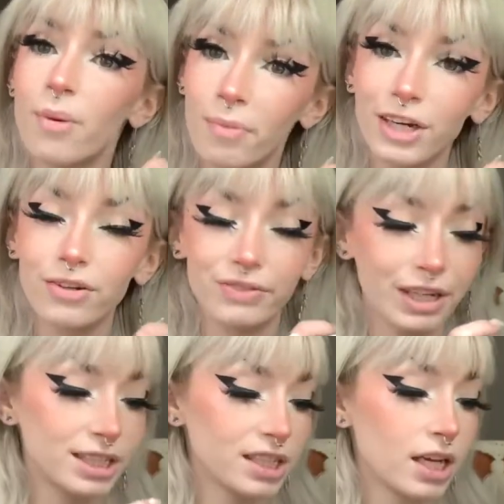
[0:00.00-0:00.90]
my
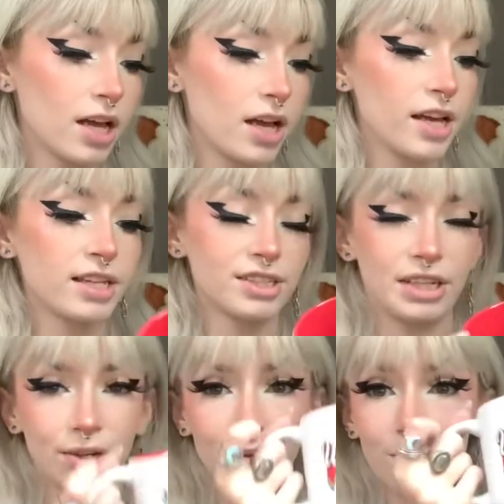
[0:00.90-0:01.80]
girlfriend.
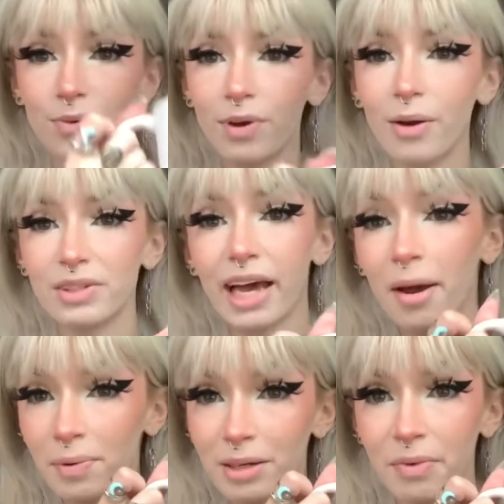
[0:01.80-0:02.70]
So I was
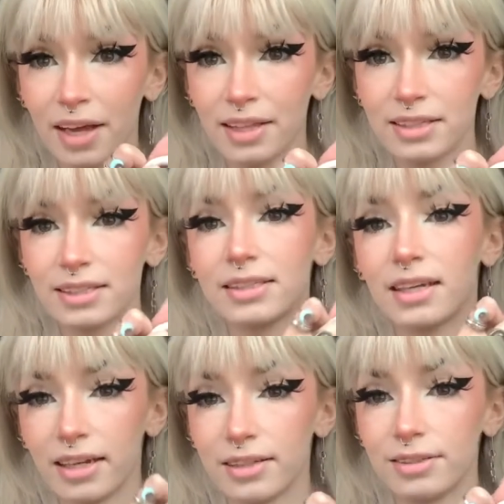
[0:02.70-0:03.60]
happy to buy this
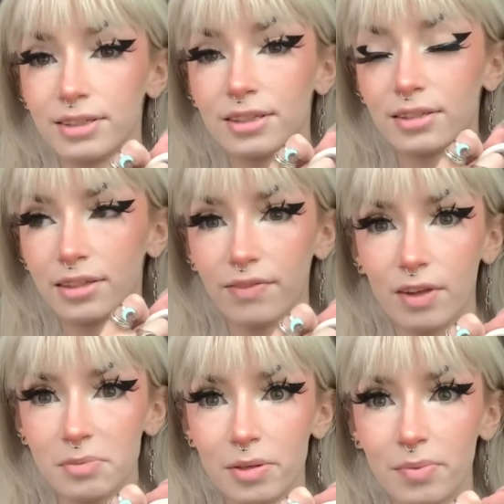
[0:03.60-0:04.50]
and give
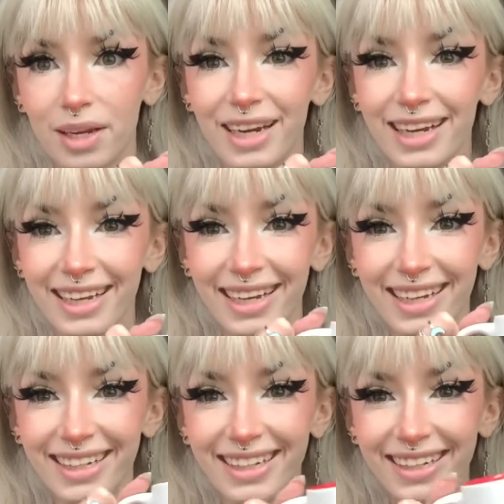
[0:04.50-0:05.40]
them some
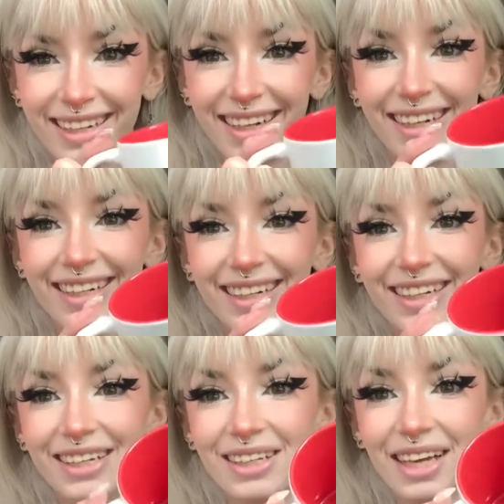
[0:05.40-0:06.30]
money.
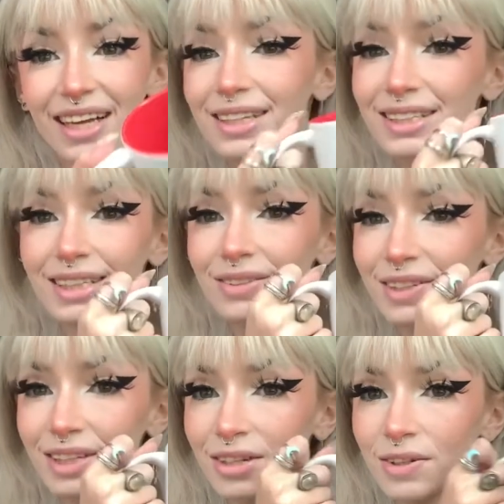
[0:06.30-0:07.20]
It's just
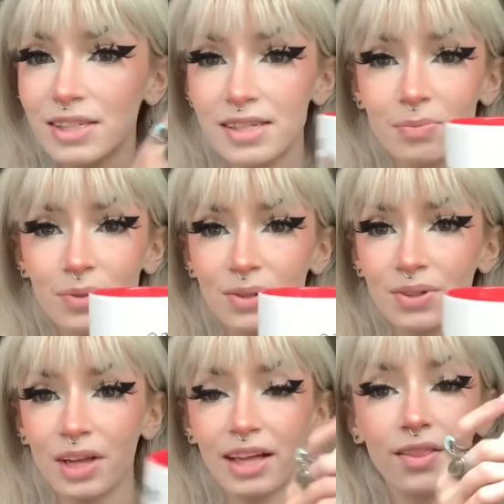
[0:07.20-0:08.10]
really cute and
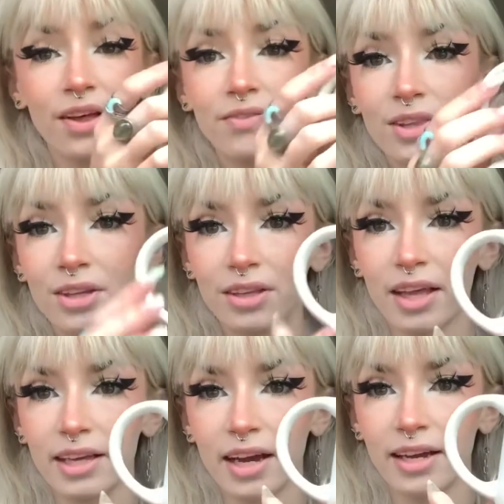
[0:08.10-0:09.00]
simple. I love the
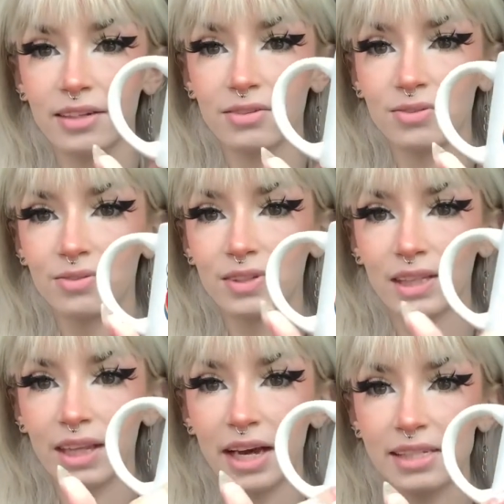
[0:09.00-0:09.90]
like kind of
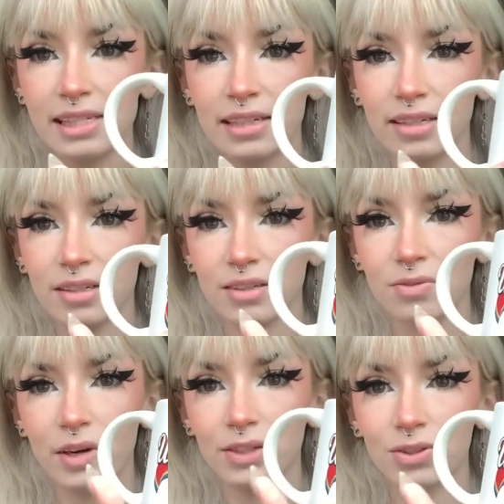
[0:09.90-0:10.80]
classic
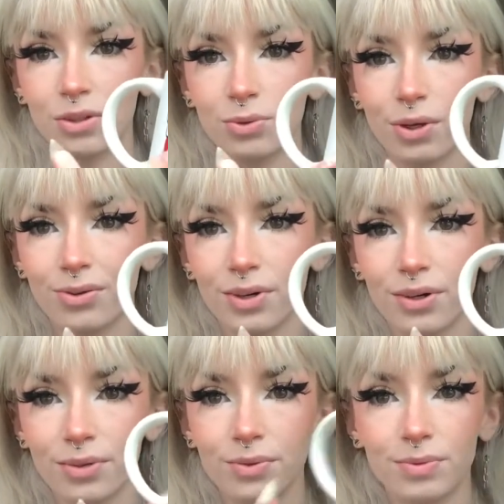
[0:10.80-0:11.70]
retro
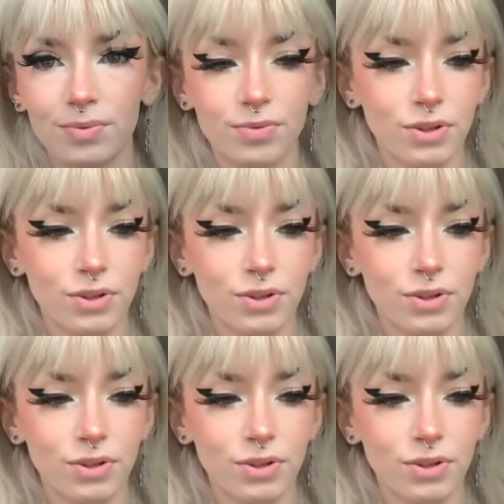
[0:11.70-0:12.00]
logo for